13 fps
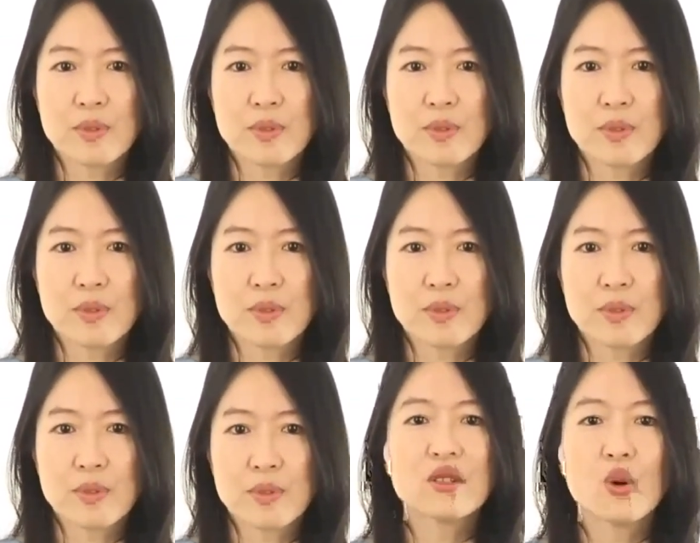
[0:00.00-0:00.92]
and
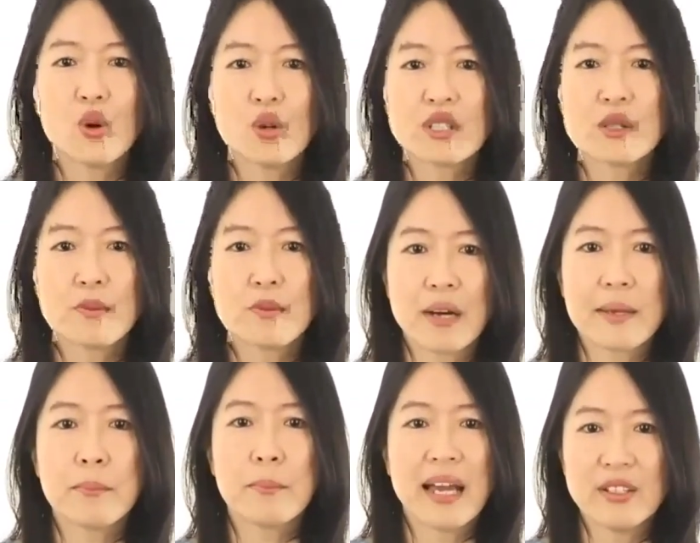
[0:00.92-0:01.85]
disruption
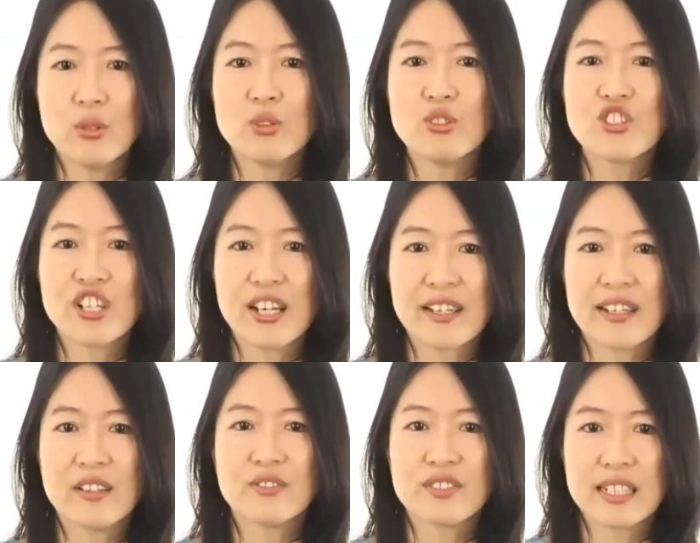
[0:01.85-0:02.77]
caused by
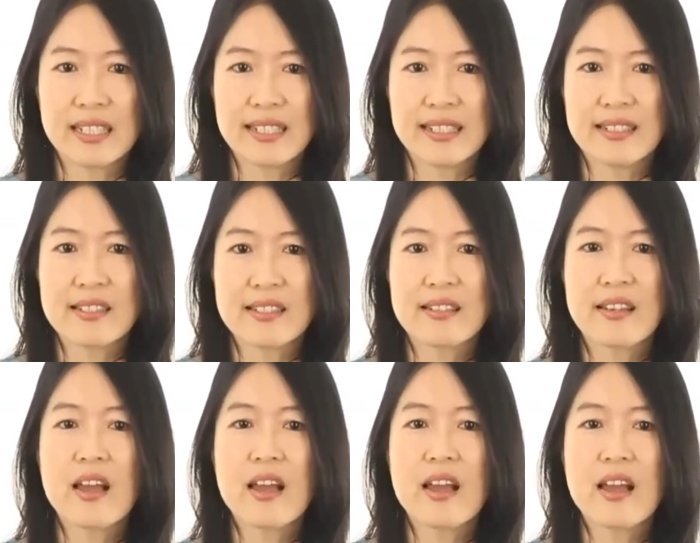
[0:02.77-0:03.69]
manual checking of
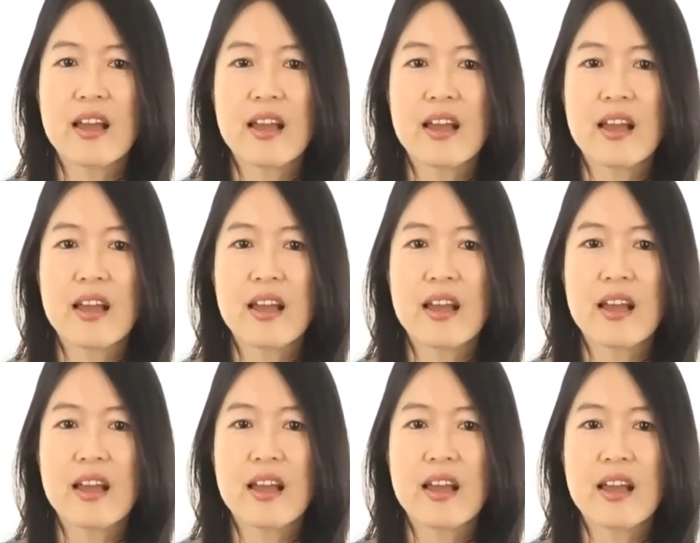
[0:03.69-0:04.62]
tickets.
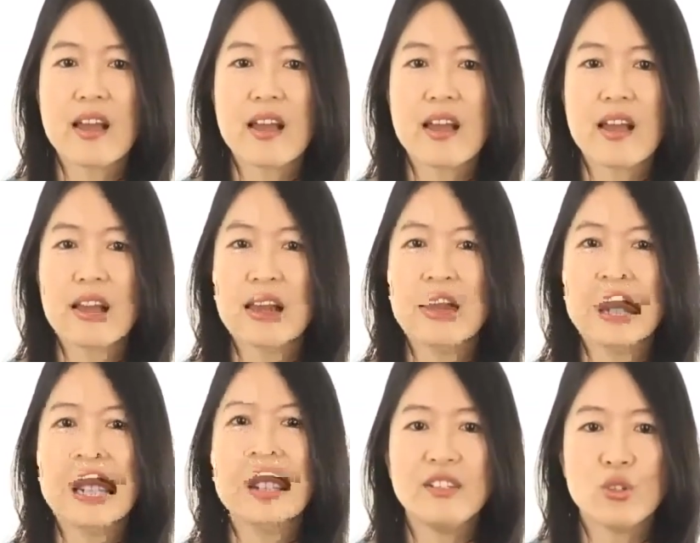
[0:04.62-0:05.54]
This is
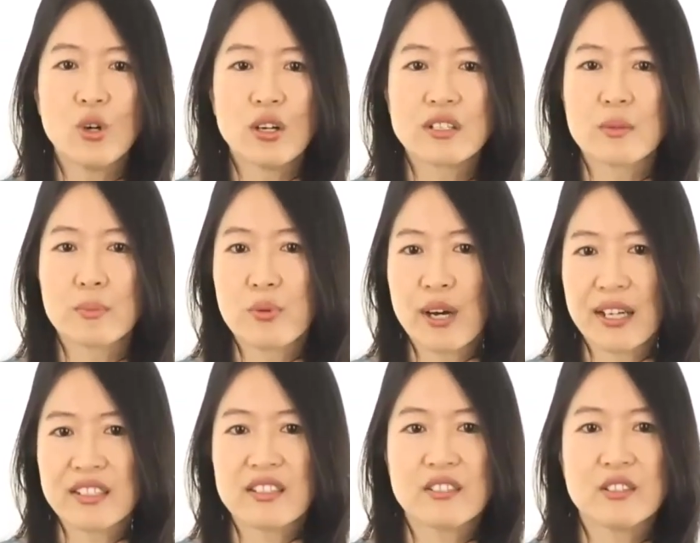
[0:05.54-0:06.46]
probably
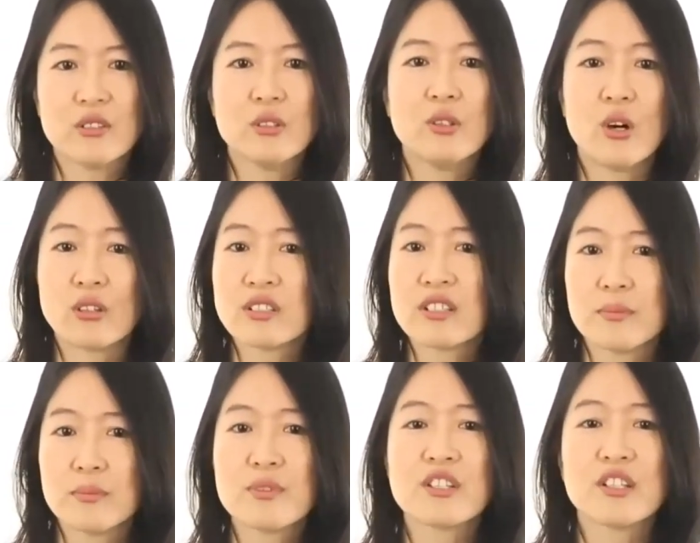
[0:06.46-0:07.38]
not a practical
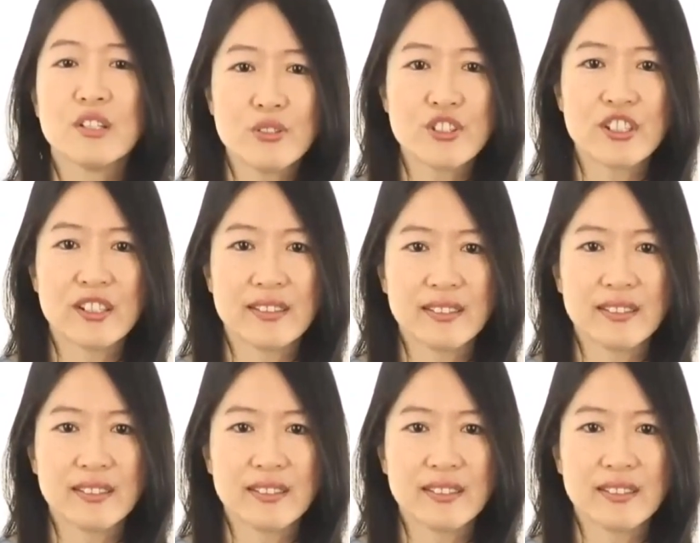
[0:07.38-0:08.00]
long-term solution.